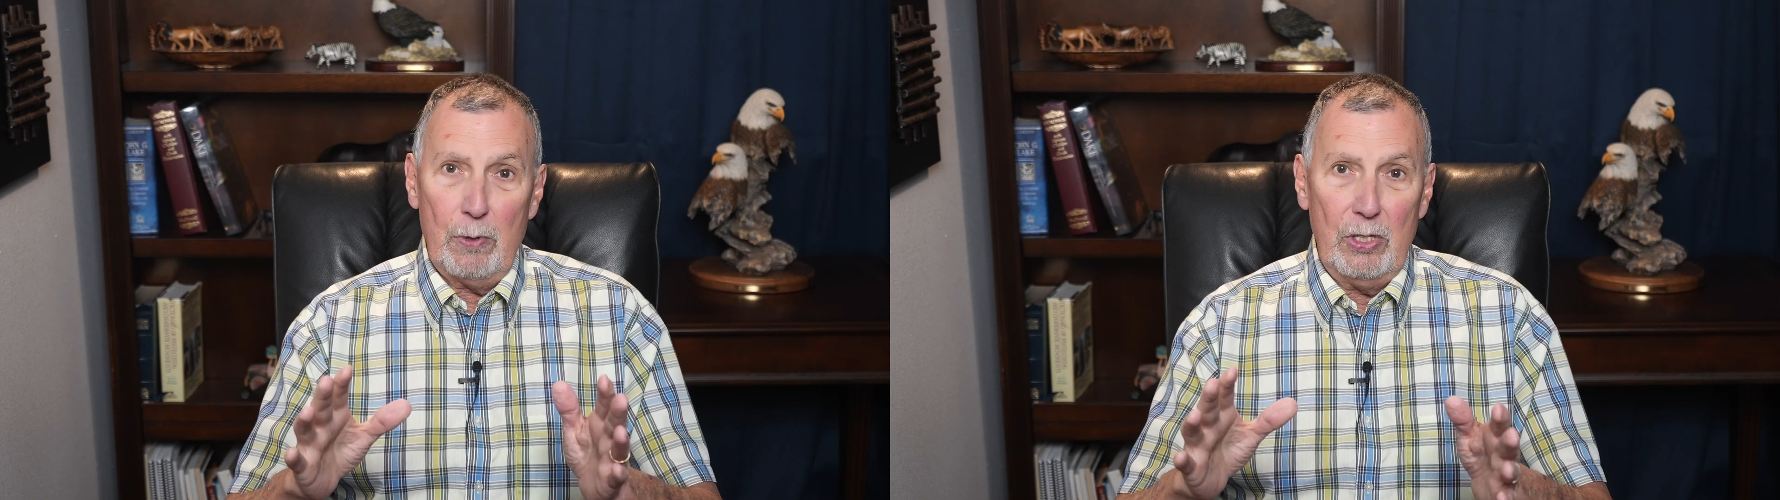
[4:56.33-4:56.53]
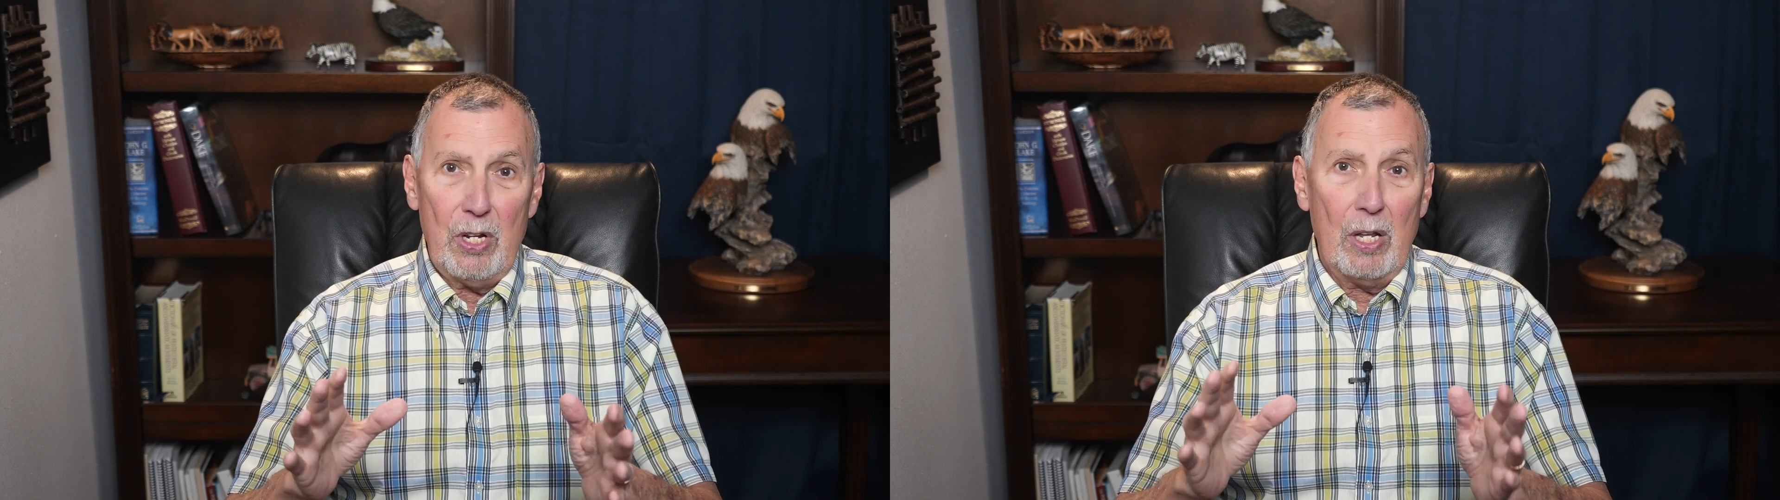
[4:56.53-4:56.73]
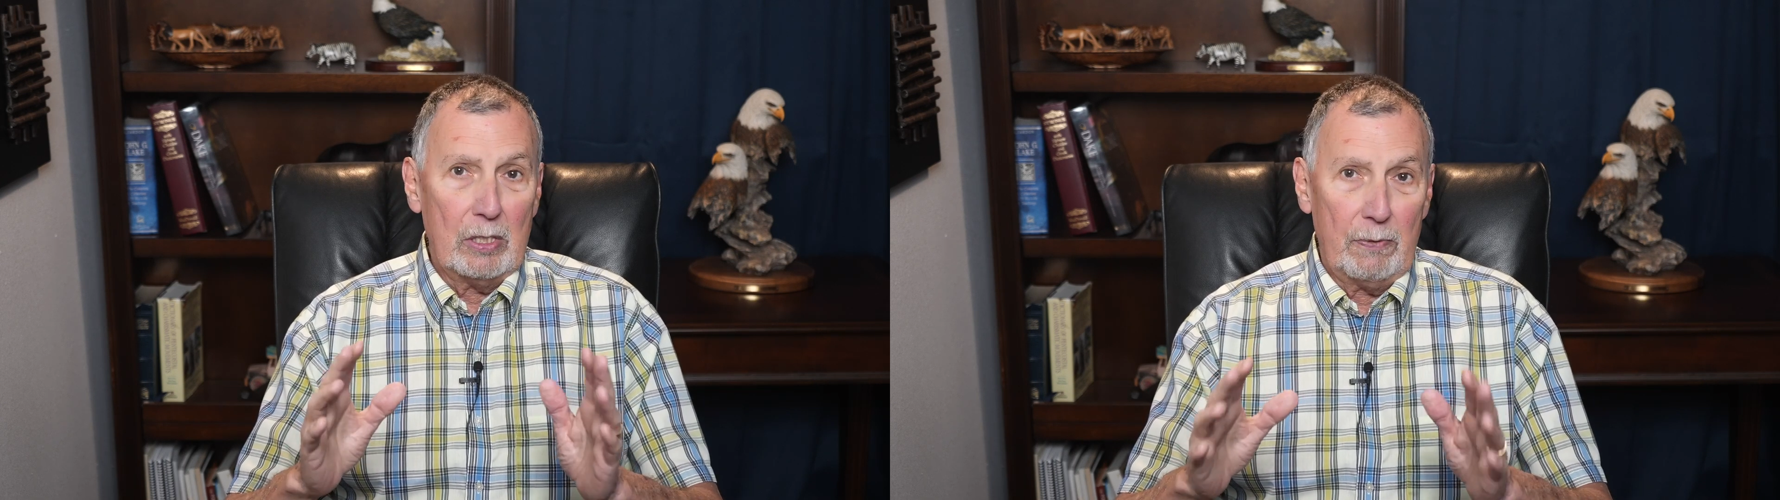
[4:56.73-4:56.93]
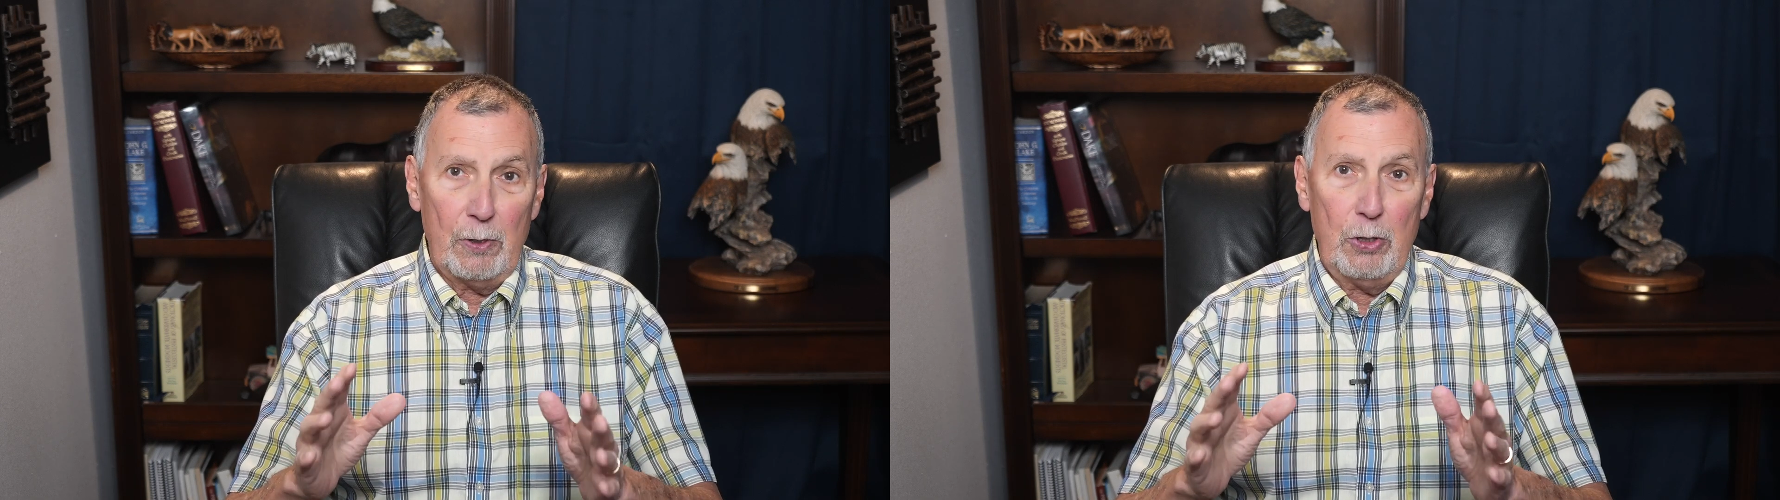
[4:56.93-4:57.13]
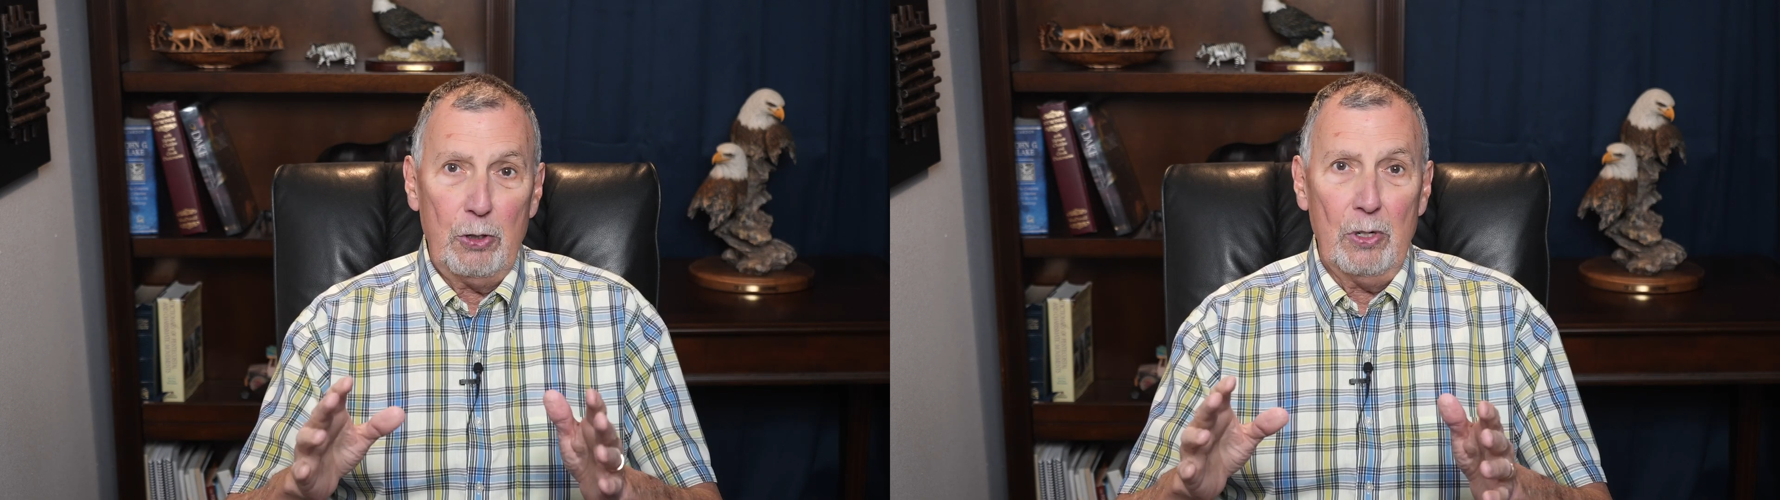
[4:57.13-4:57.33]
results
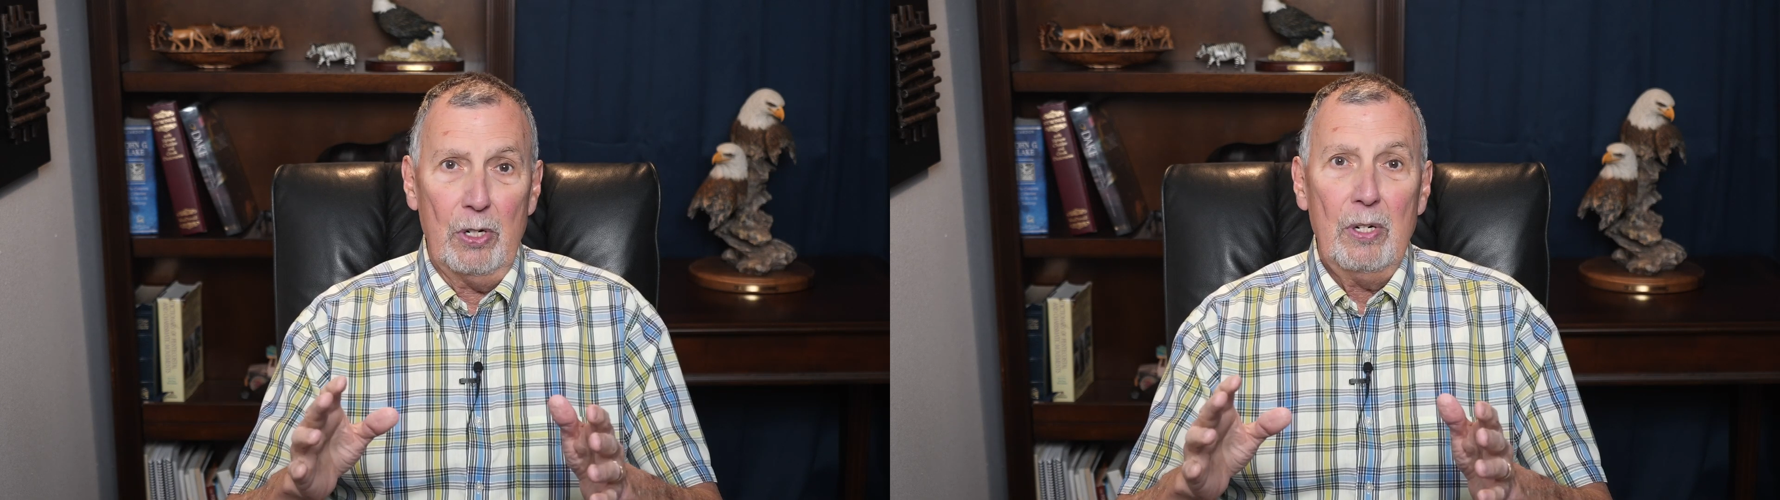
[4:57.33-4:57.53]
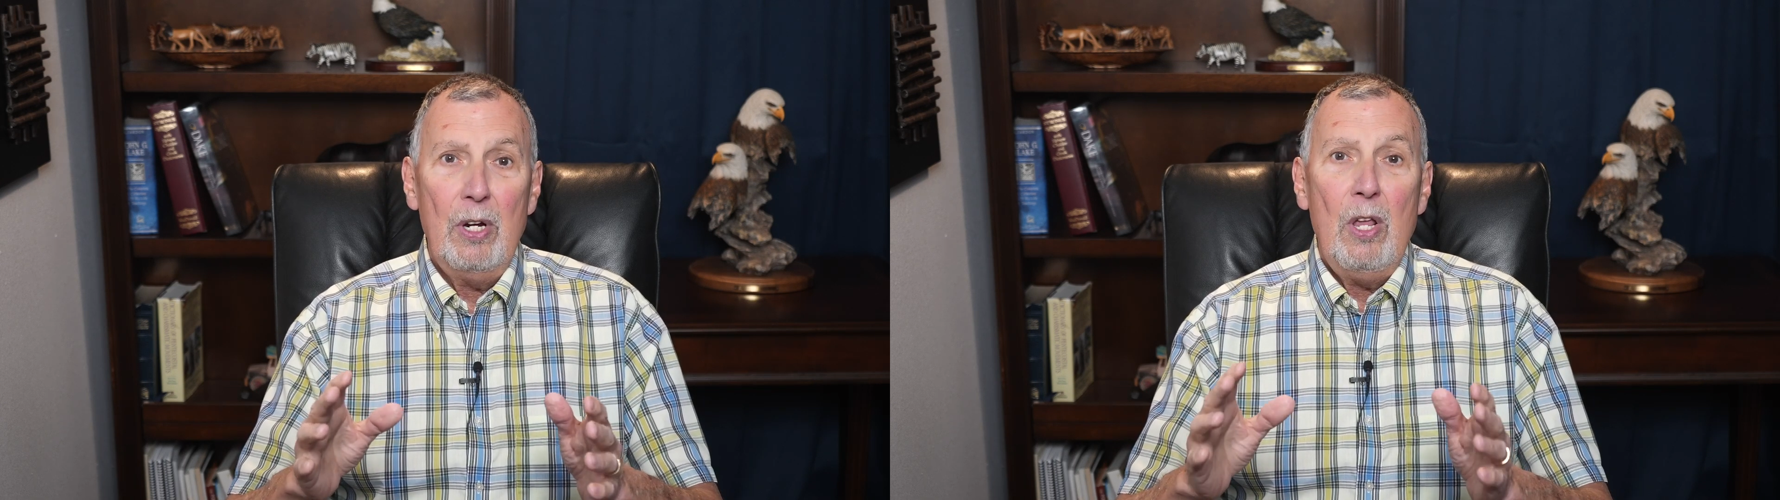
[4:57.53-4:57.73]
for sure.